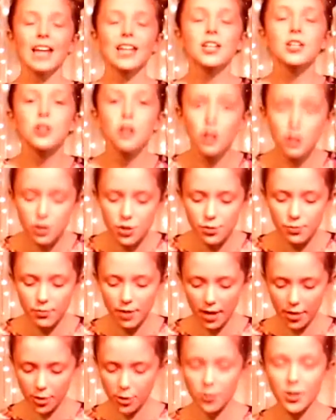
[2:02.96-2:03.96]
and he got some
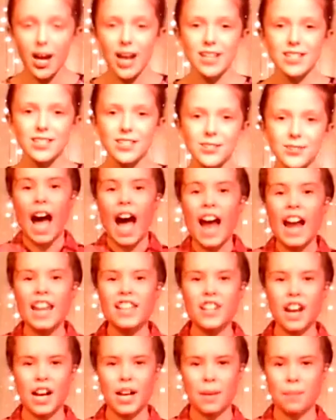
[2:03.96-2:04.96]
red thread, and
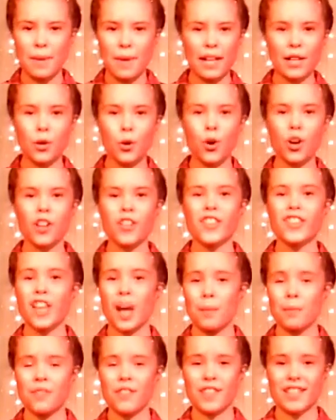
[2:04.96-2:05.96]
he tied a big horn at
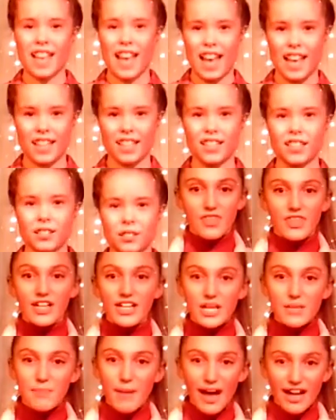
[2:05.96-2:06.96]
the top of his head.
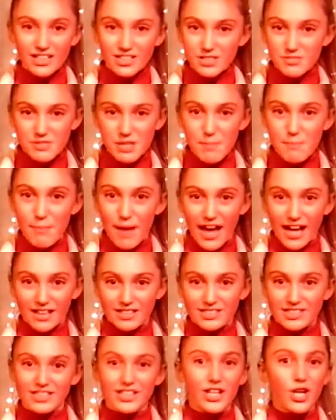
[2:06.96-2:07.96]
Then he packed up some
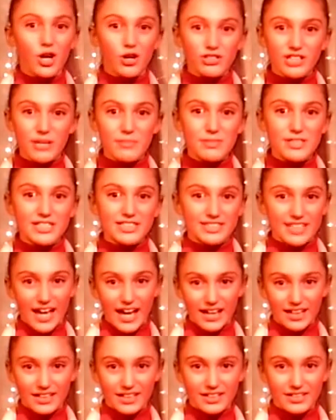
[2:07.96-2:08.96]
bags and an old empty
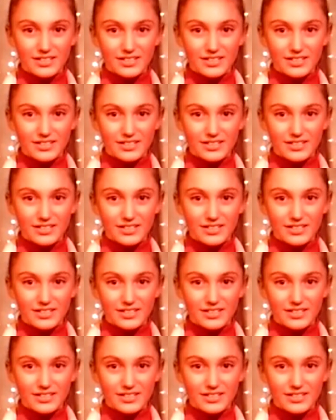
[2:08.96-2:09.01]
sack.